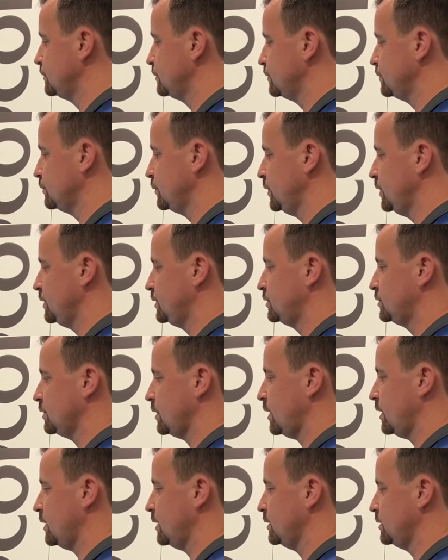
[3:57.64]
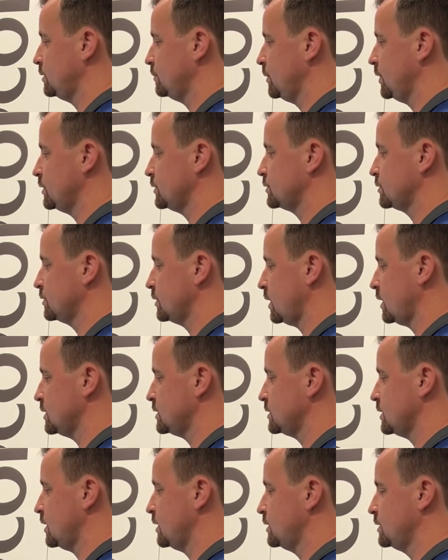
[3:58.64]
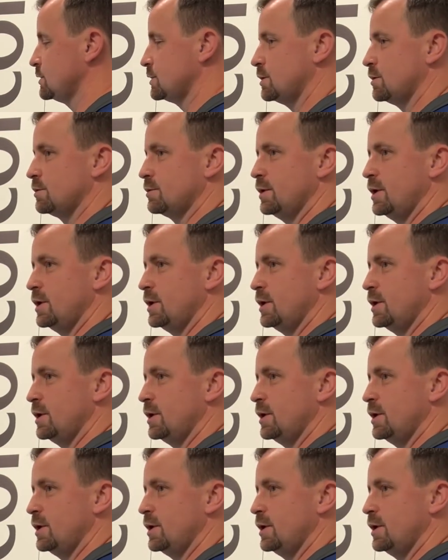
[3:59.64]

We try to make sure iSight is on